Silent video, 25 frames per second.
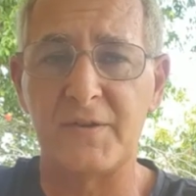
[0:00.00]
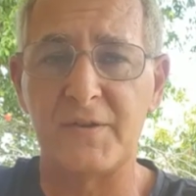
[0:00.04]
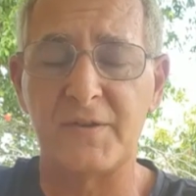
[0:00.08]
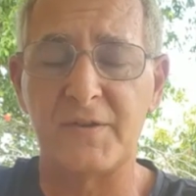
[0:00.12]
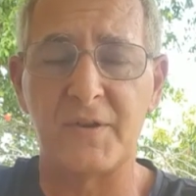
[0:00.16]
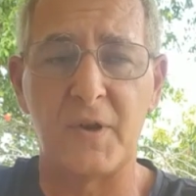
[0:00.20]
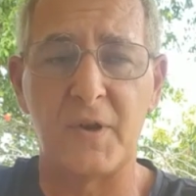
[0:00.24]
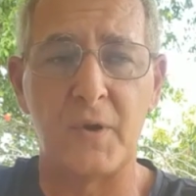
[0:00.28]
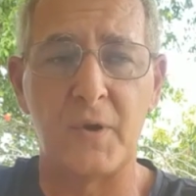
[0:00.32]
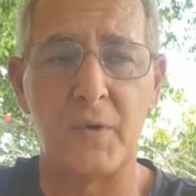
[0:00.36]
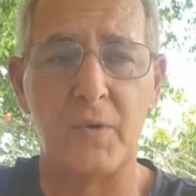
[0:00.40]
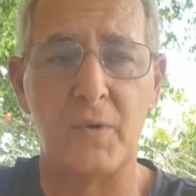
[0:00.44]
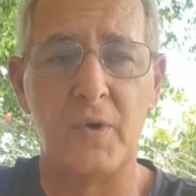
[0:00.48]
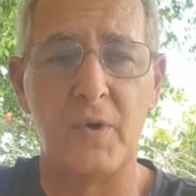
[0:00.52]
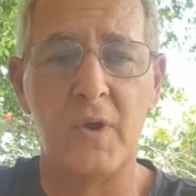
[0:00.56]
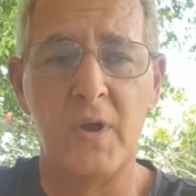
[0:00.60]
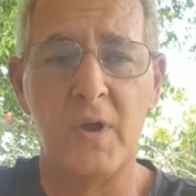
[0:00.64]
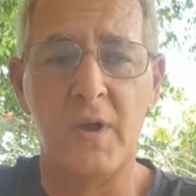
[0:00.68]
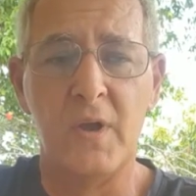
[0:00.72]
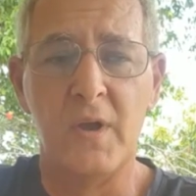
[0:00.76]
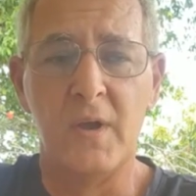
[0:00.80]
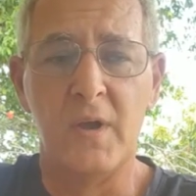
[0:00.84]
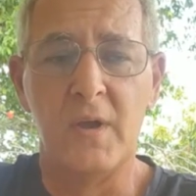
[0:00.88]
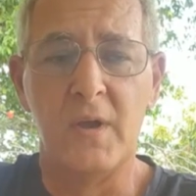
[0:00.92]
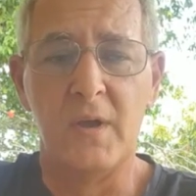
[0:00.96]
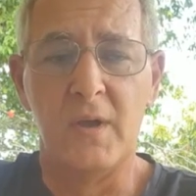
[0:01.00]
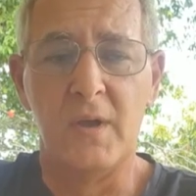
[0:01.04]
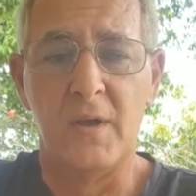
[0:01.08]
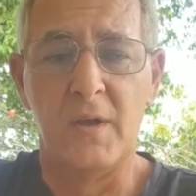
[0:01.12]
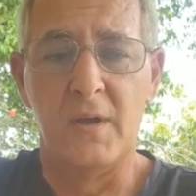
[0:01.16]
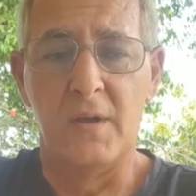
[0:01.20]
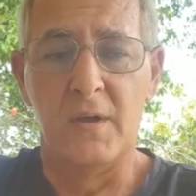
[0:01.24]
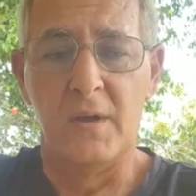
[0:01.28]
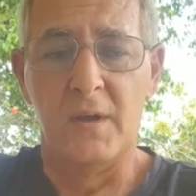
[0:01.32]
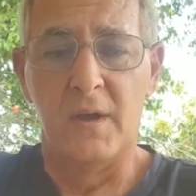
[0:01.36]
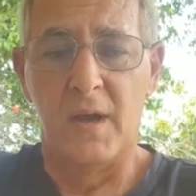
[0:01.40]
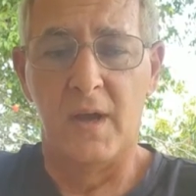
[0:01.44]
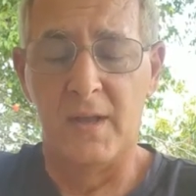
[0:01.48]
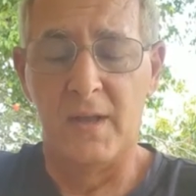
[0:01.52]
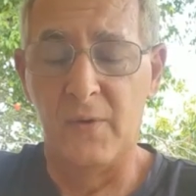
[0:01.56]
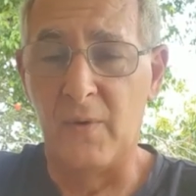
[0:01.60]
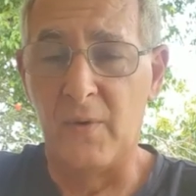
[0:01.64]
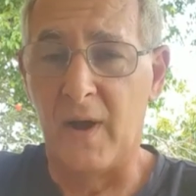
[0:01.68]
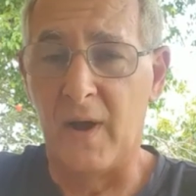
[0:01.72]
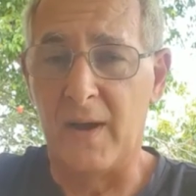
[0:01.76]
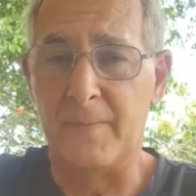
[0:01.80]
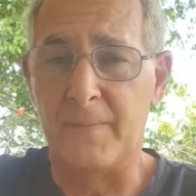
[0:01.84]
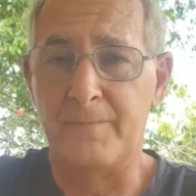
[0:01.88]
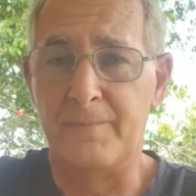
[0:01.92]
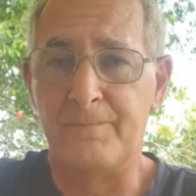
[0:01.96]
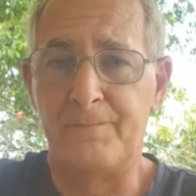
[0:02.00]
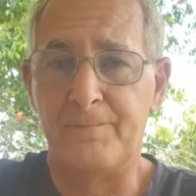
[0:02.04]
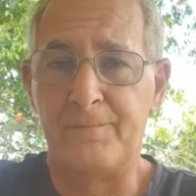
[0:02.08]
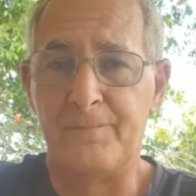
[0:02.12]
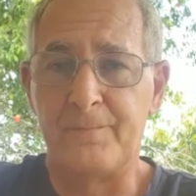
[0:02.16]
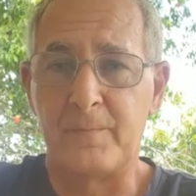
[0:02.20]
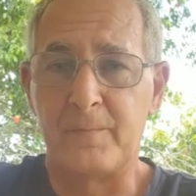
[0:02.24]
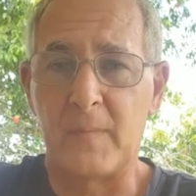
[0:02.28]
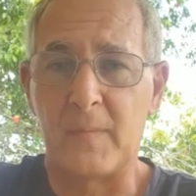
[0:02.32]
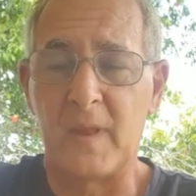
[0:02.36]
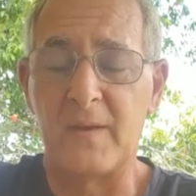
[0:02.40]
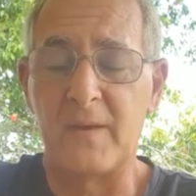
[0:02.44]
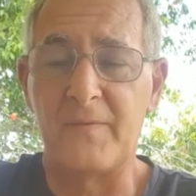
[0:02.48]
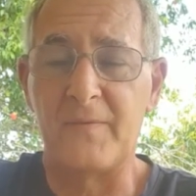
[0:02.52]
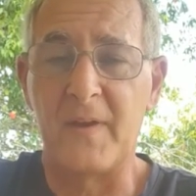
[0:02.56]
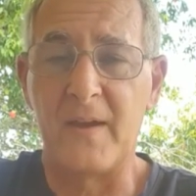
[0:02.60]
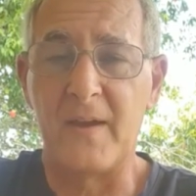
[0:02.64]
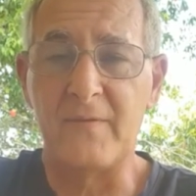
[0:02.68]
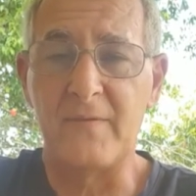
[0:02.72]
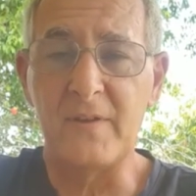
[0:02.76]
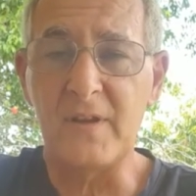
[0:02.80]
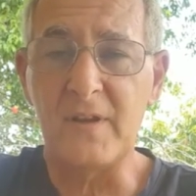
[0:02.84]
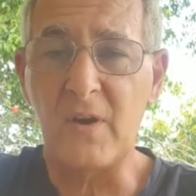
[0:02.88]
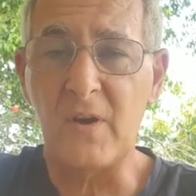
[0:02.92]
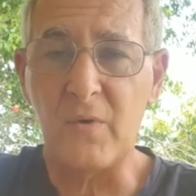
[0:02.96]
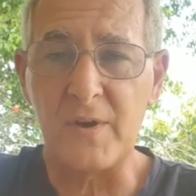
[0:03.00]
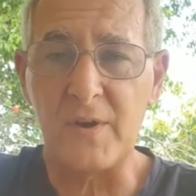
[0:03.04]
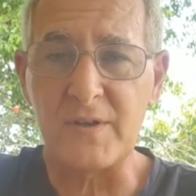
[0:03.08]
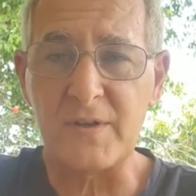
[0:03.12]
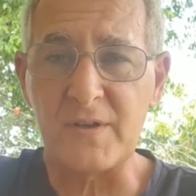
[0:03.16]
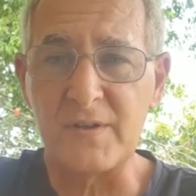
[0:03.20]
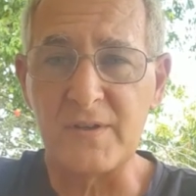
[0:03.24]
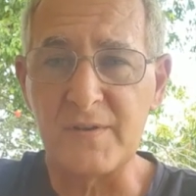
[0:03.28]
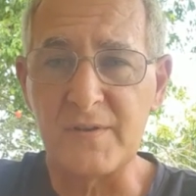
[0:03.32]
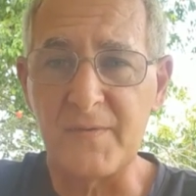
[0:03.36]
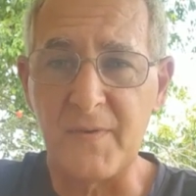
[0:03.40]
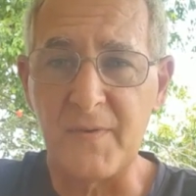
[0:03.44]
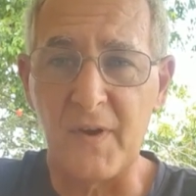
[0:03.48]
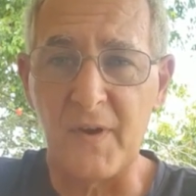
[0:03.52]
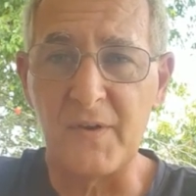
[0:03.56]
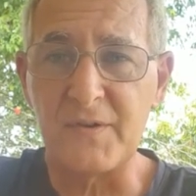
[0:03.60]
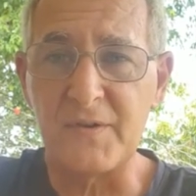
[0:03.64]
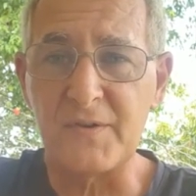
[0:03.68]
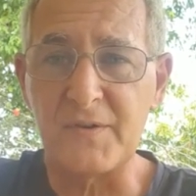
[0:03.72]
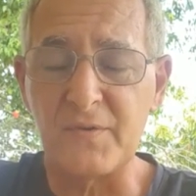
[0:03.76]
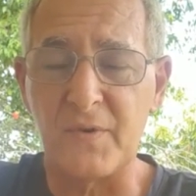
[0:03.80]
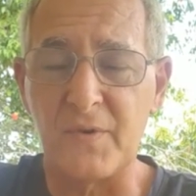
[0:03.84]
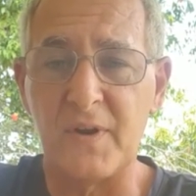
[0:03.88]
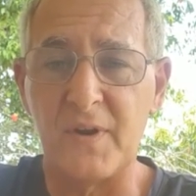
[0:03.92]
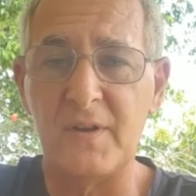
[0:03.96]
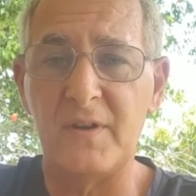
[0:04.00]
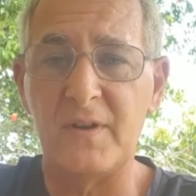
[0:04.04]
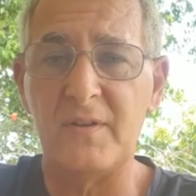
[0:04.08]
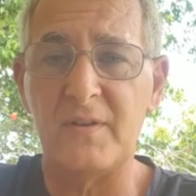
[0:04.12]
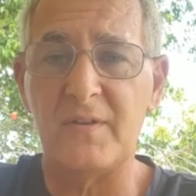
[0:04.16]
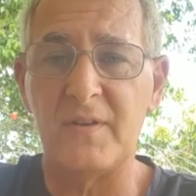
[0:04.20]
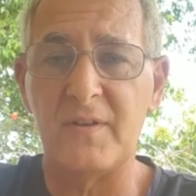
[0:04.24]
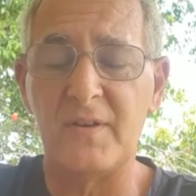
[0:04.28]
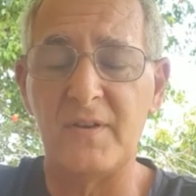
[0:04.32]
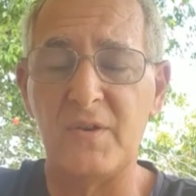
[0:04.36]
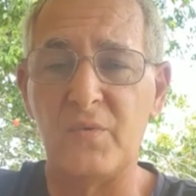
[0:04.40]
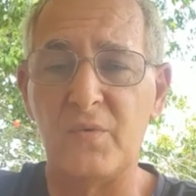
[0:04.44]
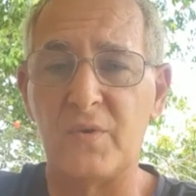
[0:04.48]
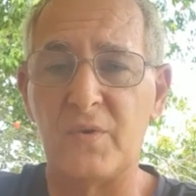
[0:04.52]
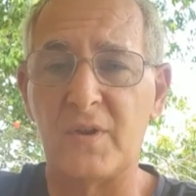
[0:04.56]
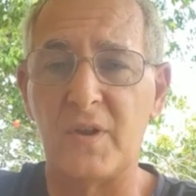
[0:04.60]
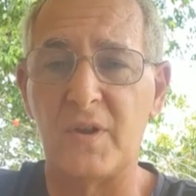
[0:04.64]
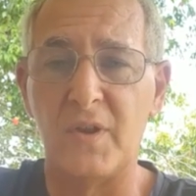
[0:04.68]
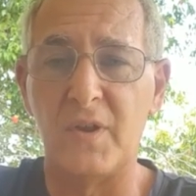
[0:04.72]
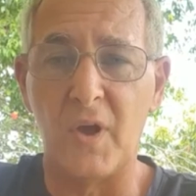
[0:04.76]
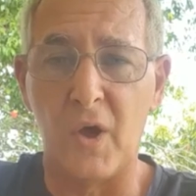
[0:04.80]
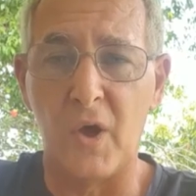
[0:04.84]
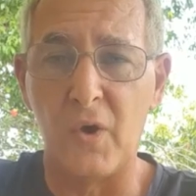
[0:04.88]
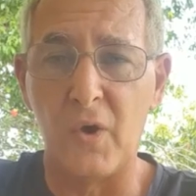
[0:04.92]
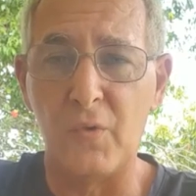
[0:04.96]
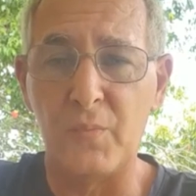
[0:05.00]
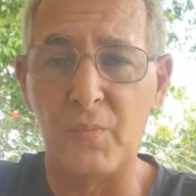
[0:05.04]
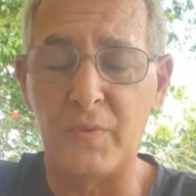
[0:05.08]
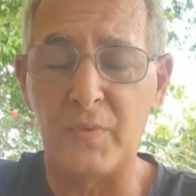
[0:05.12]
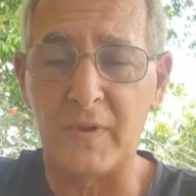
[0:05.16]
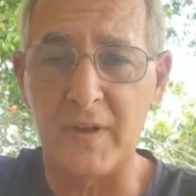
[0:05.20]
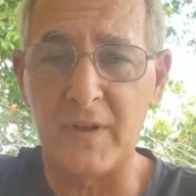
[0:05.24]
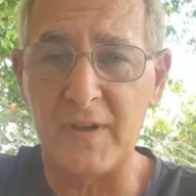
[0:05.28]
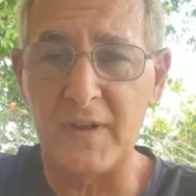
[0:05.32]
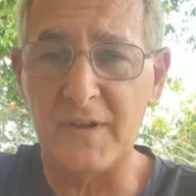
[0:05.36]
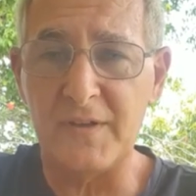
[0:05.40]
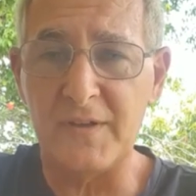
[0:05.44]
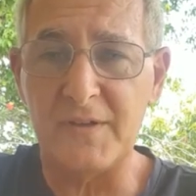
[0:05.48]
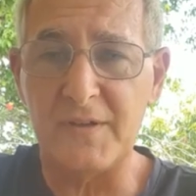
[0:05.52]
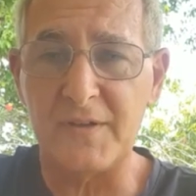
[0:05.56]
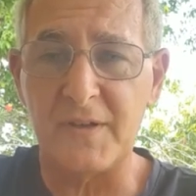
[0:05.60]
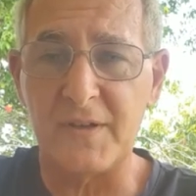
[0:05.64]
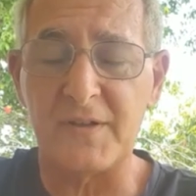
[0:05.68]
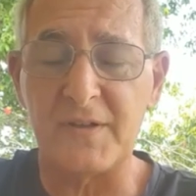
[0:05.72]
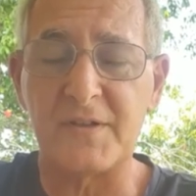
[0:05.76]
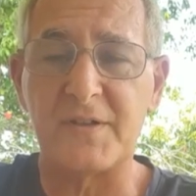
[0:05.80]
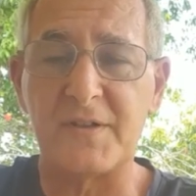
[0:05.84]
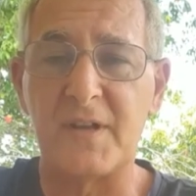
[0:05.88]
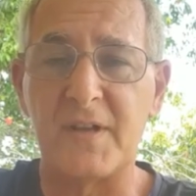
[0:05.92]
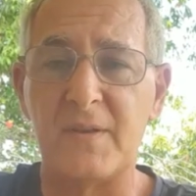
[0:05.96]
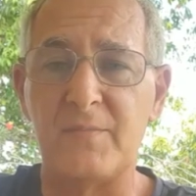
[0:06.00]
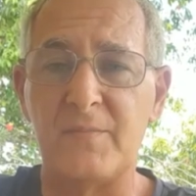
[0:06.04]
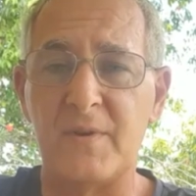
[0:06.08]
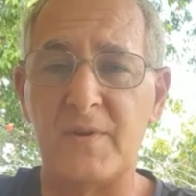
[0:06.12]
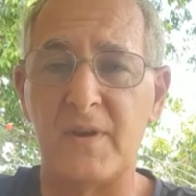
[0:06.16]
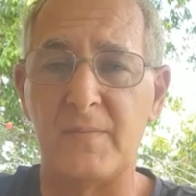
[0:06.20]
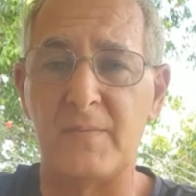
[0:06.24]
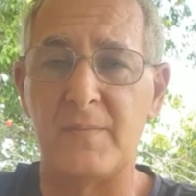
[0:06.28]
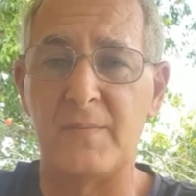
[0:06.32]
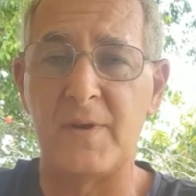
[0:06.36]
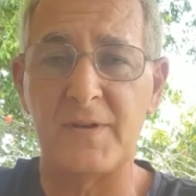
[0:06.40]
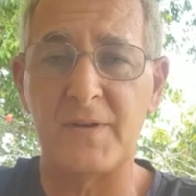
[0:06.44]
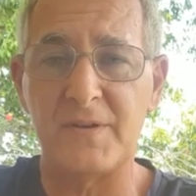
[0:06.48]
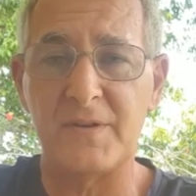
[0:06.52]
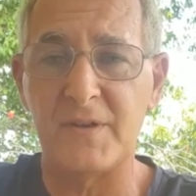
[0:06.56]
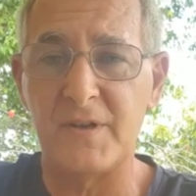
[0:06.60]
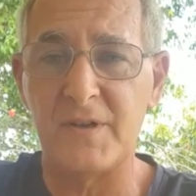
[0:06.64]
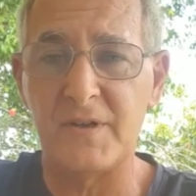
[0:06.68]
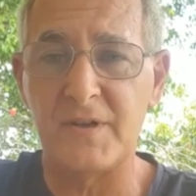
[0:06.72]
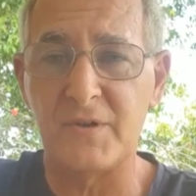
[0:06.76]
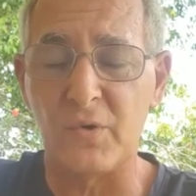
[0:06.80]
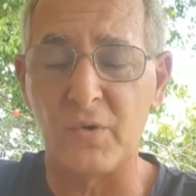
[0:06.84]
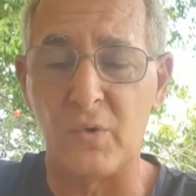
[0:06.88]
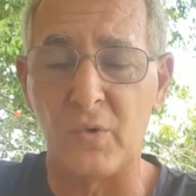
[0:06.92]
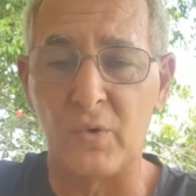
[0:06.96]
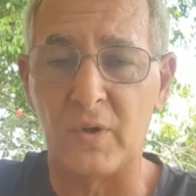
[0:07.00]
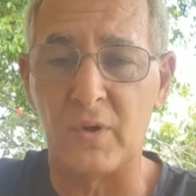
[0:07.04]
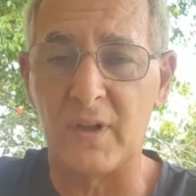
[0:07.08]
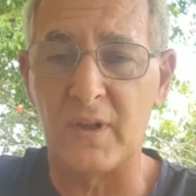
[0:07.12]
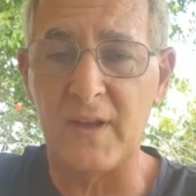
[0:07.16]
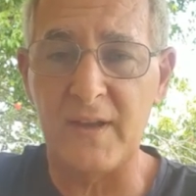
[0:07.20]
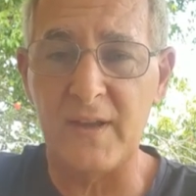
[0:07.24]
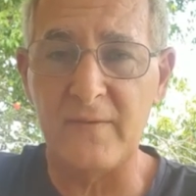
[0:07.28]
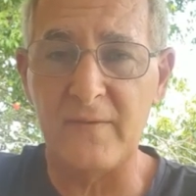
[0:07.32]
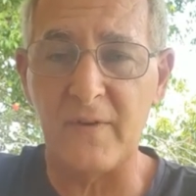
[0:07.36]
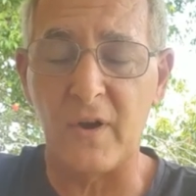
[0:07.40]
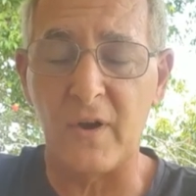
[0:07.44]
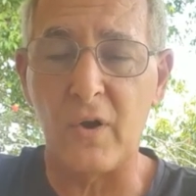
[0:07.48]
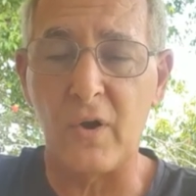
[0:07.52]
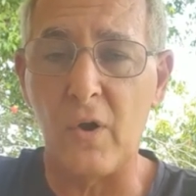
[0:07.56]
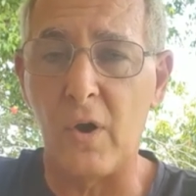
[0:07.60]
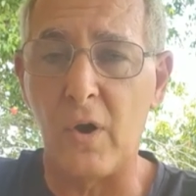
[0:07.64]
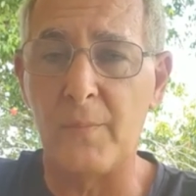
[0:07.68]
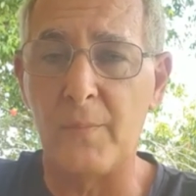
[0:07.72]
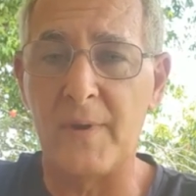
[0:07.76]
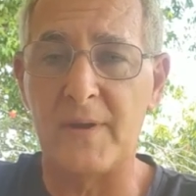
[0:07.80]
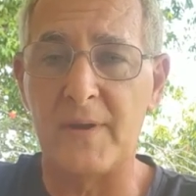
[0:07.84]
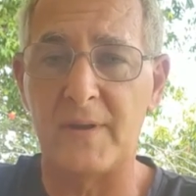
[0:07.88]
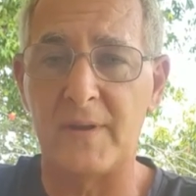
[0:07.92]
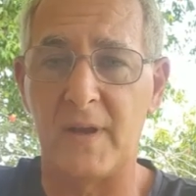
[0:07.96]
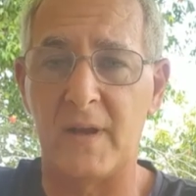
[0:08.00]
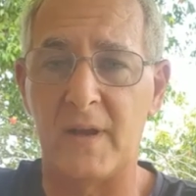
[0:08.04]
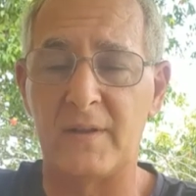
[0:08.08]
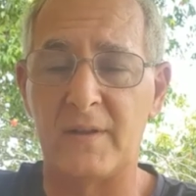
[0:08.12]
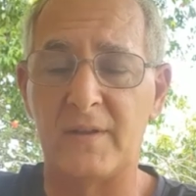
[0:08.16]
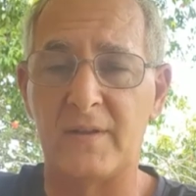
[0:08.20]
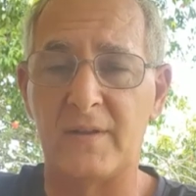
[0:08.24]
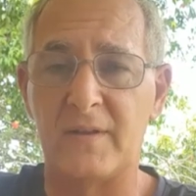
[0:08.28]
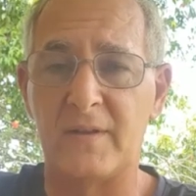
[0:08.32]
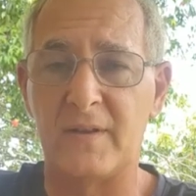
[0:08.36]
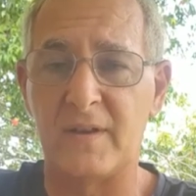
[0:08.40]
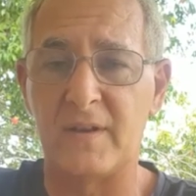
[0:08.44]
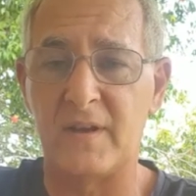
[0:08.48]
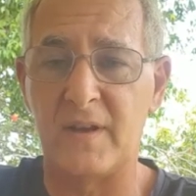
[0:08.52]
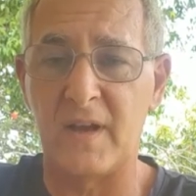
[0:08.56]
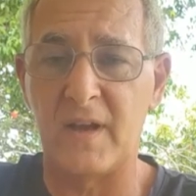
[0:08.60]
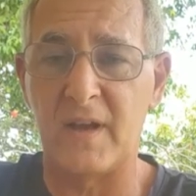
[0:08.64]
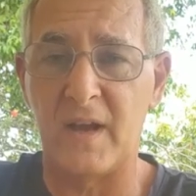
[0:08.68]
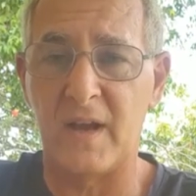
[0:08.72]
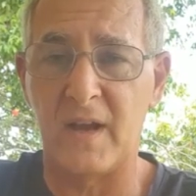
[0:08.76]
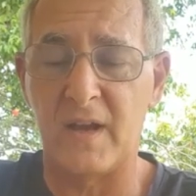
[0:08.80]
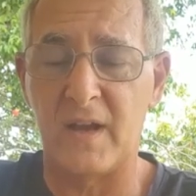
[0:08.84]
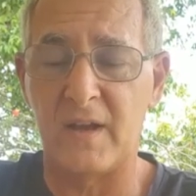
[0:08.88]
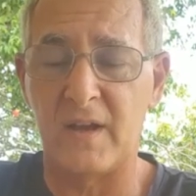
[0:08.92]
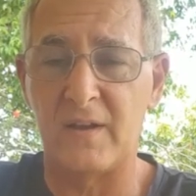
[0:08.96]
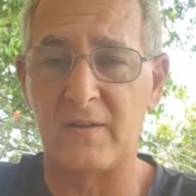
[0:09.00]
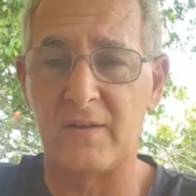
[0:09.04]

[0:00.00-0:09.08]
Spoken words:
So anyway, if you have any questions, folks, or anything you want to know, please send me a message or leave a comment under the